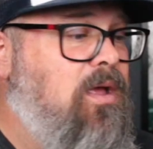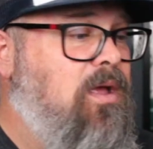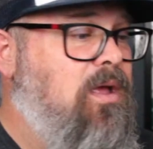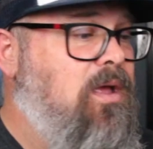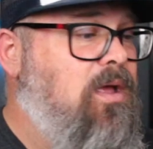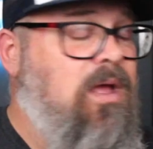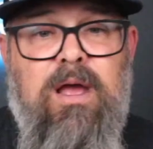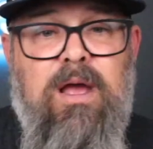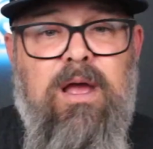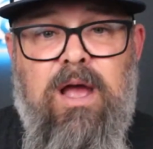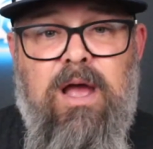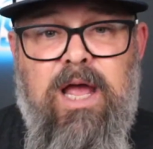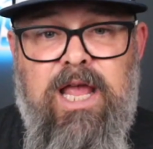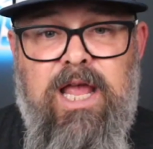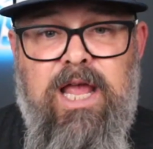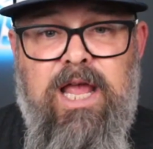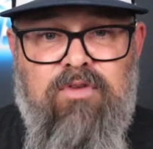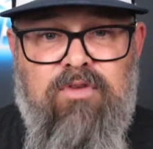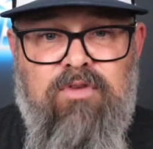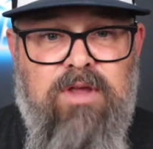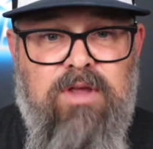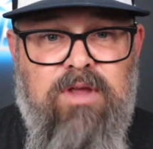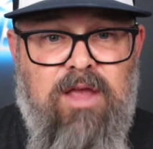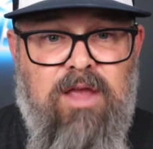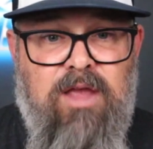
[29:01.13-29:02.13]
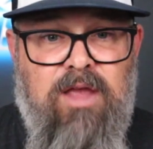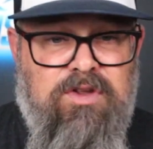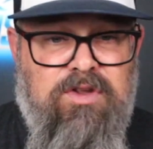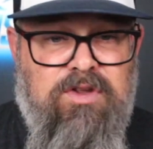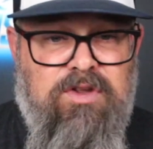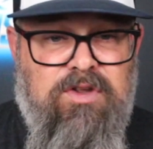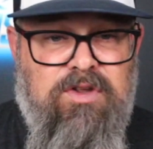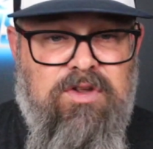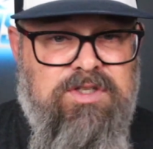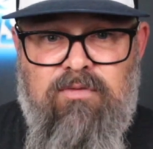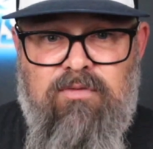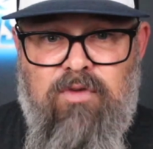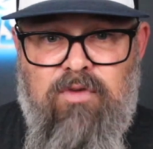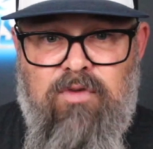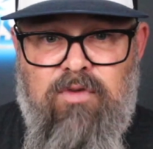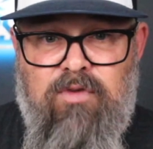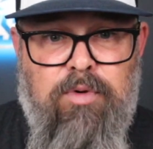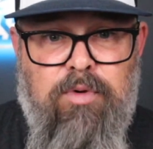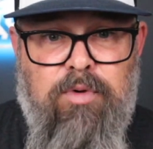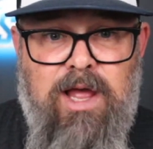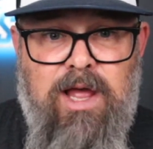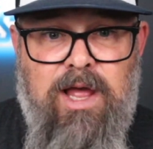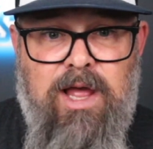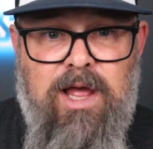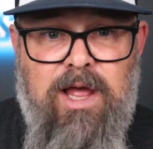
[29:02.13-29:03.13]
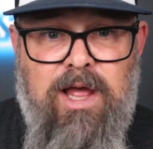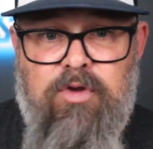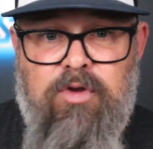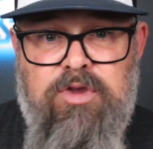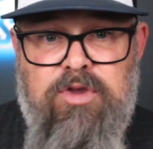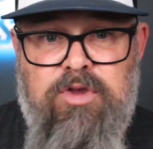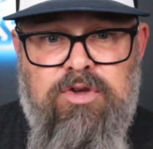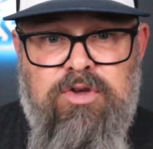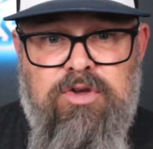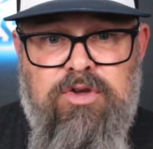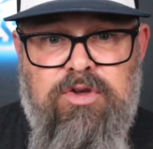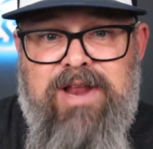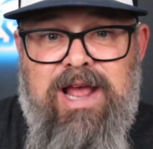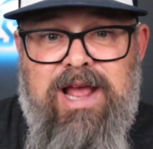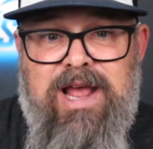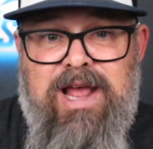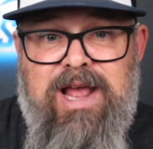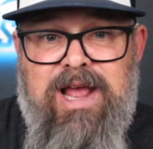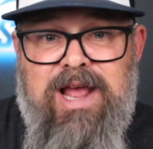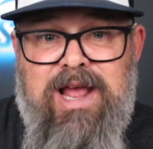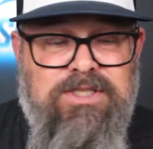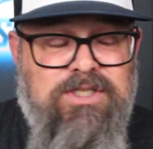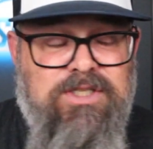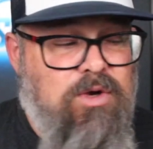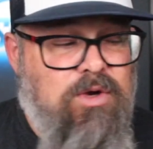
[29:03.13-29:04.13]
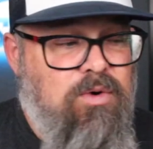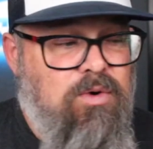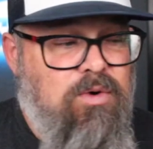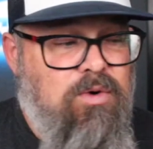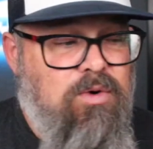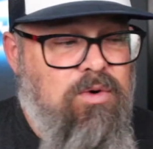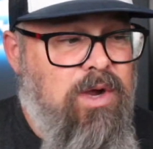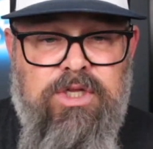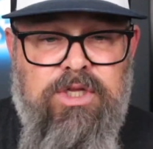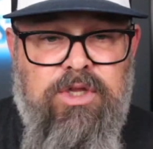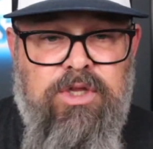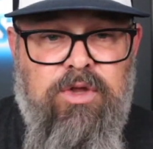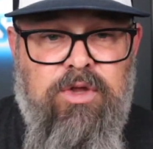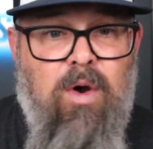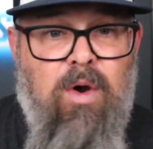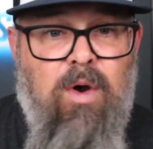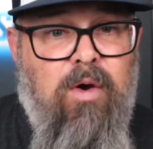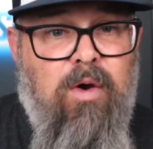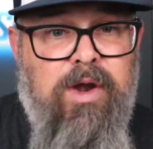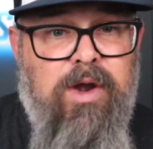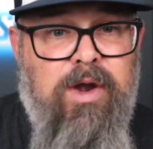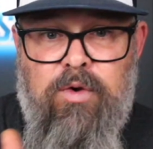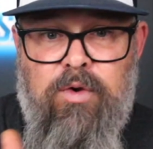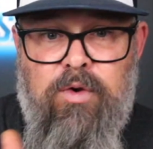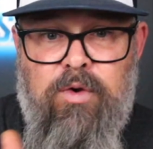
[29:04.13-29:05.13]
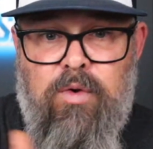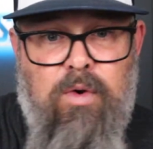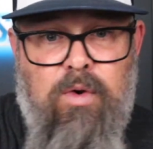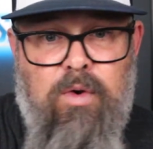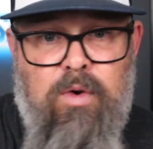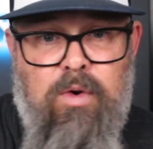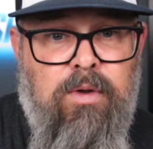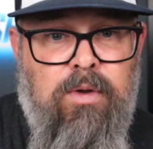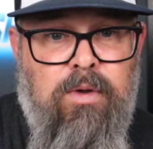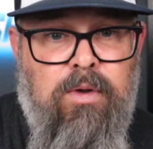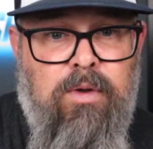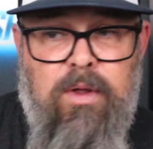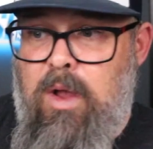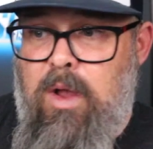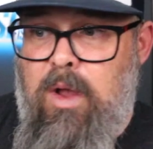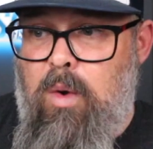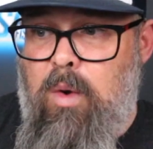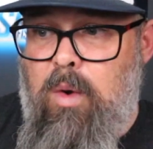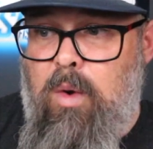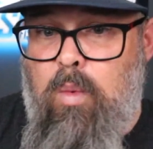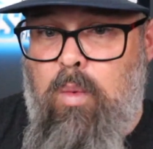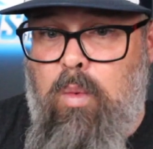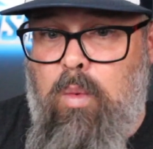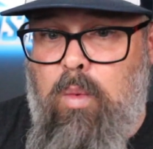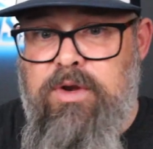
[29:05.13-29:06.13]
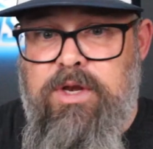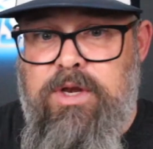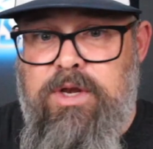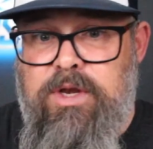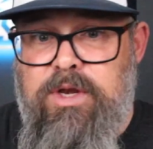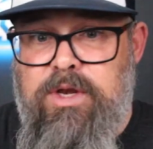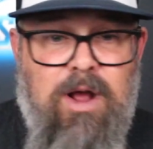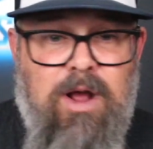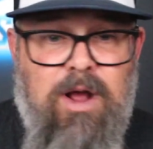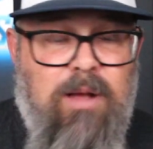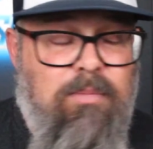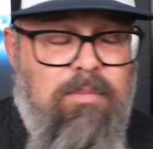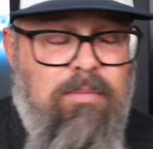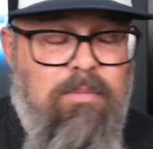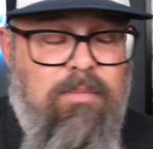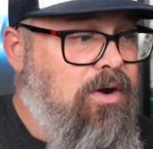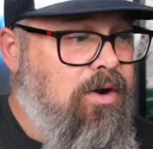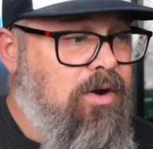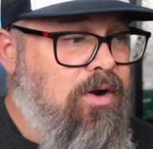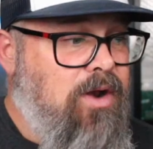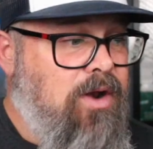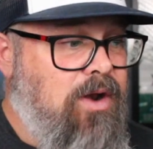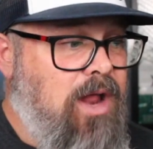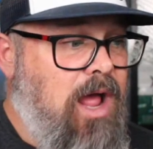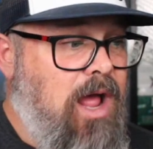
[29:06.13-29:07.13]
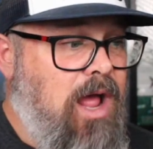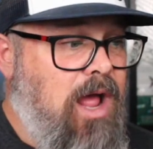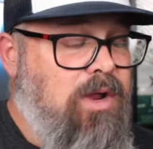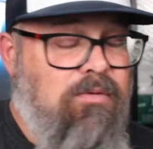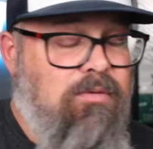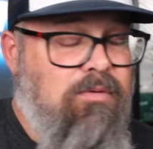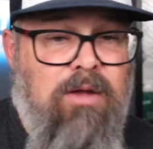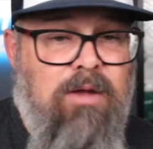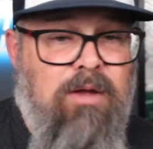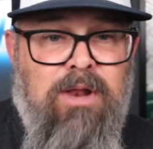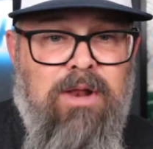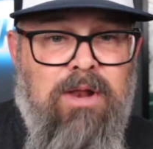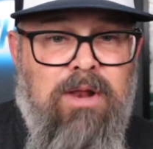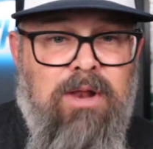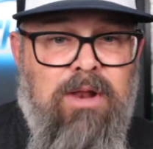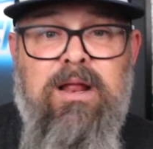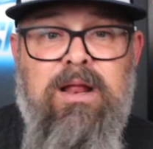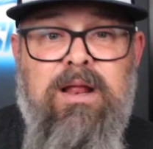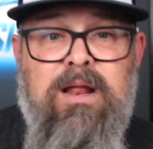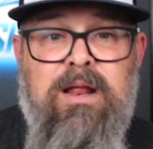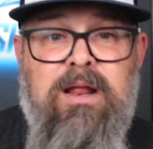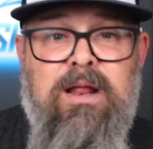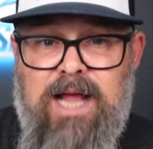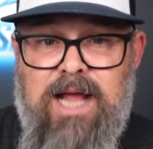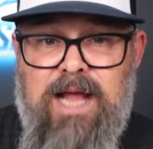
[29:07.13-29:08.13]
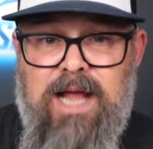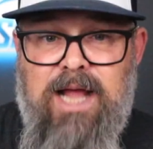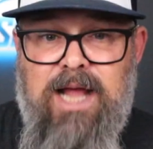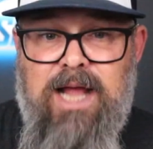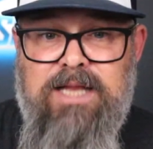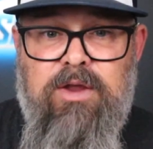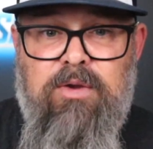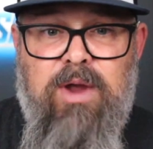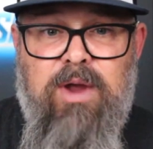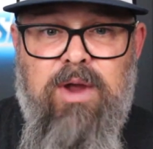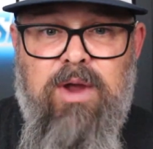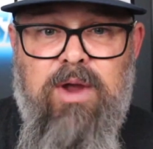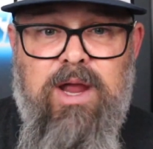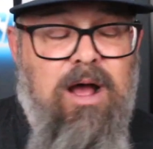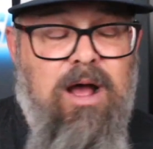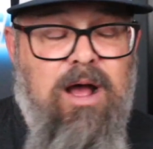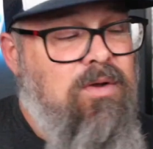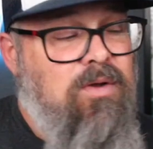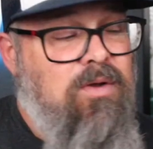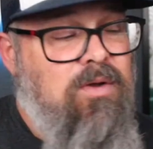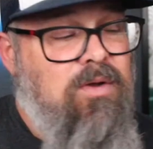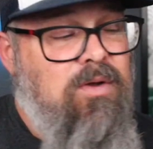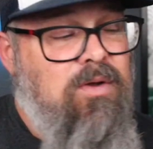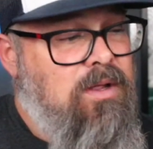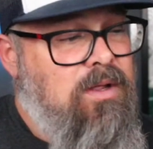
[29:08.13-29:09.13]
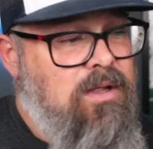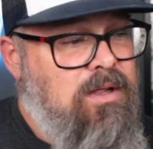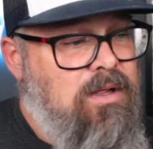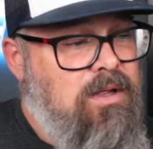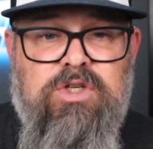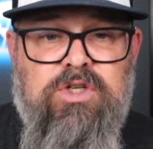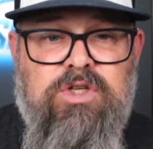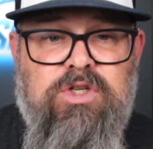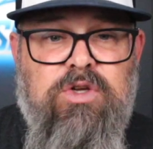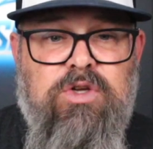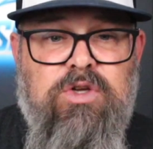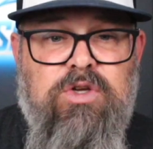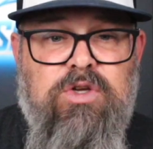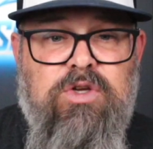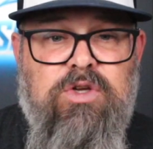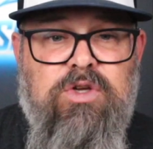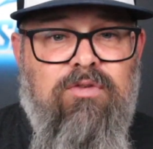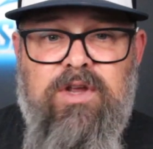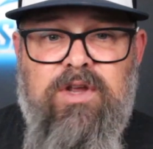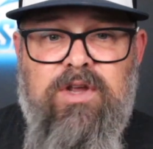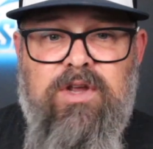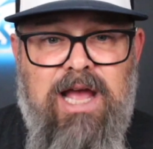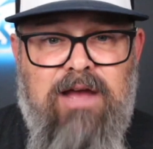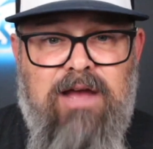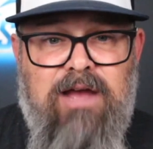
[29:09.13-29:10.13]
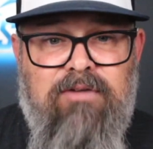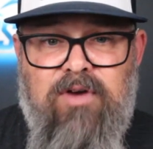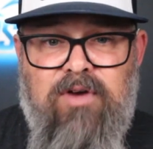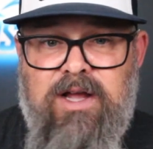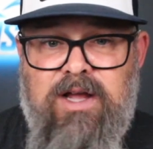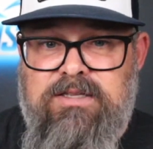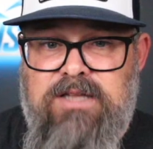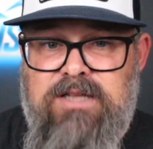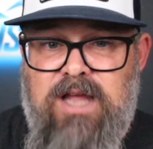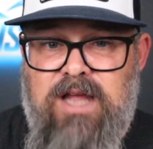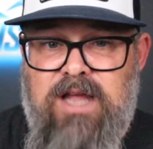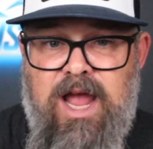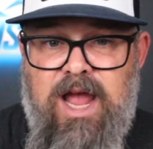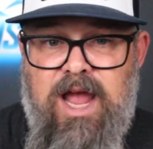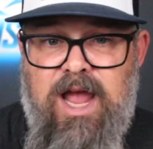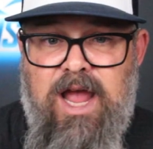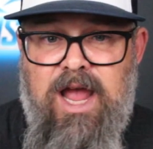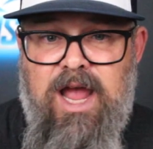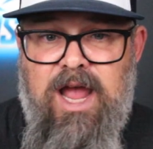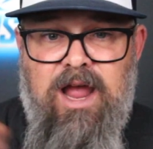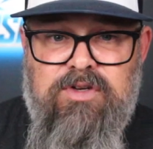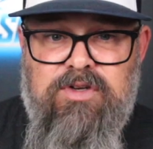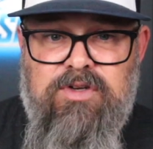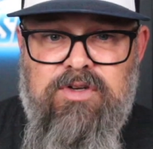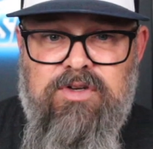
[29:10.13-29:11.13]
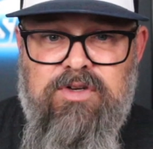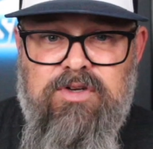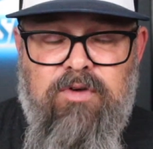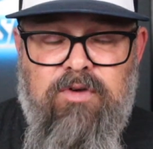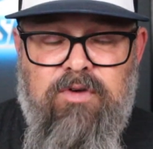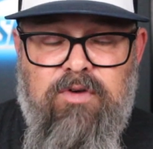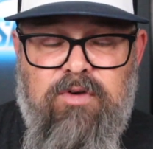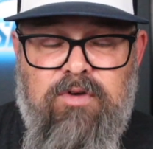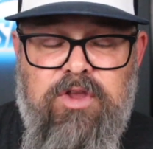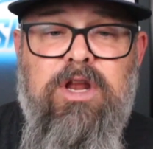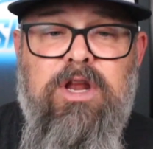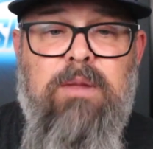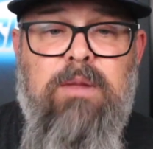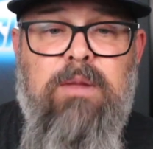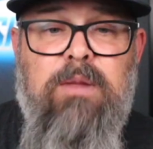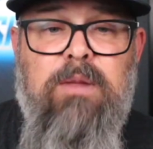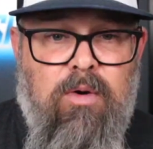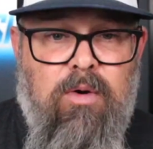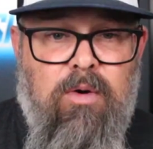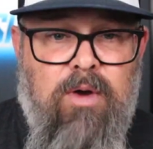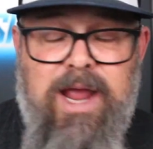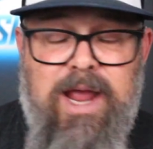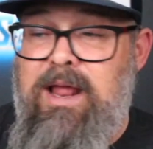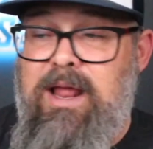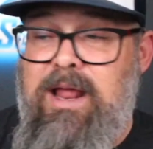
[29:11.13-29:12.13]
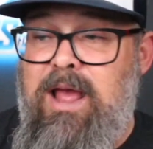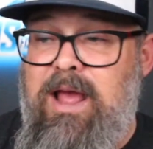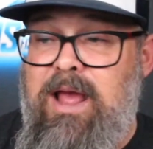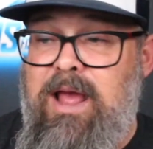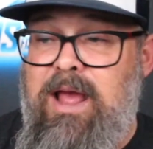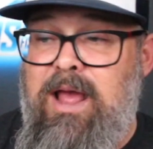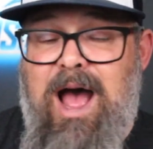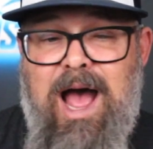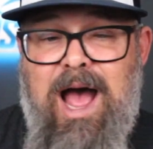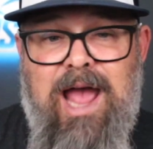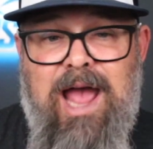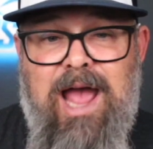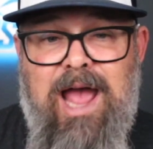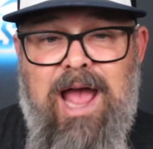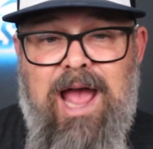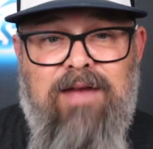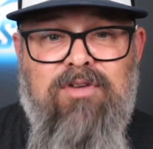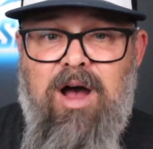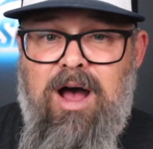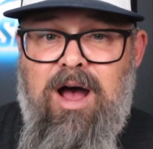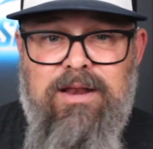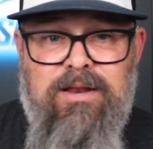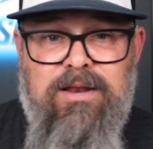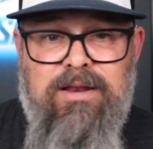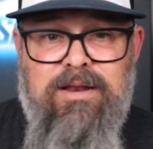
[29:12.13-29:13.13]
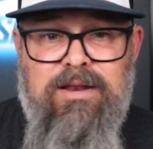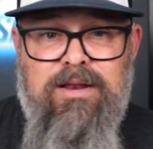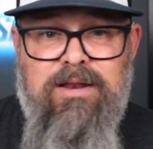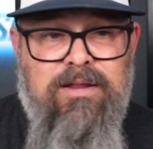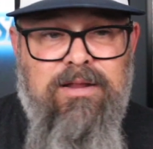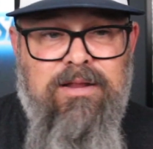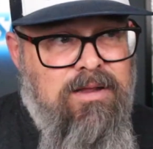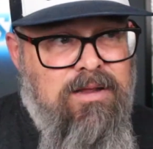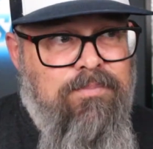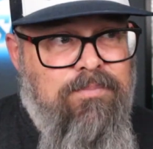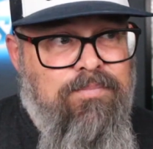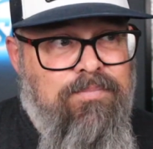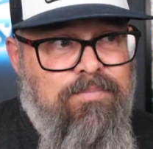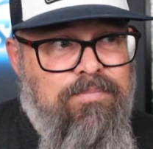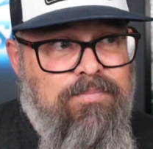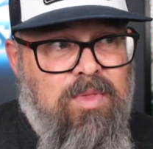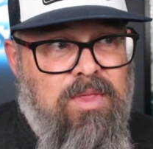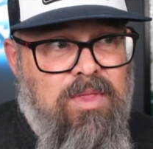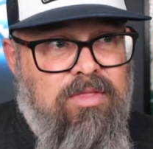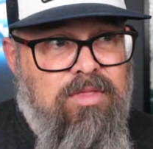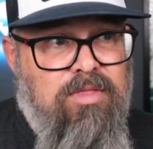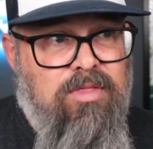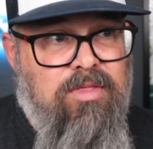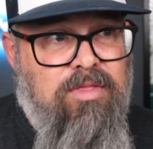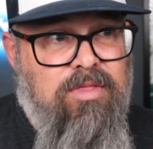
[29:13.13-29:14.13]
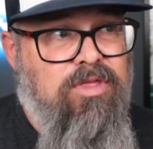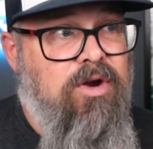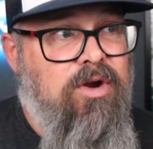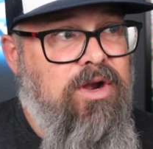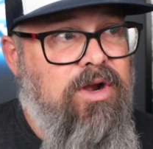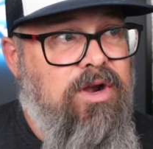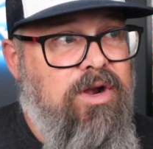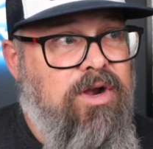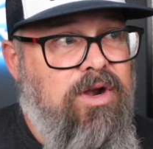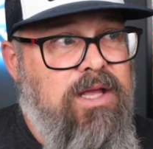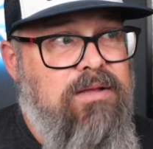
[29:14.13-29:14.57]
If you're saying if you're pro level, you shouldn't even have to ask the question. You already know when you're gonna need rub line or not need rub line. I tell you right now, just go fish, have fun, tie off to the swivel. You're gonna be all right. I have caught 30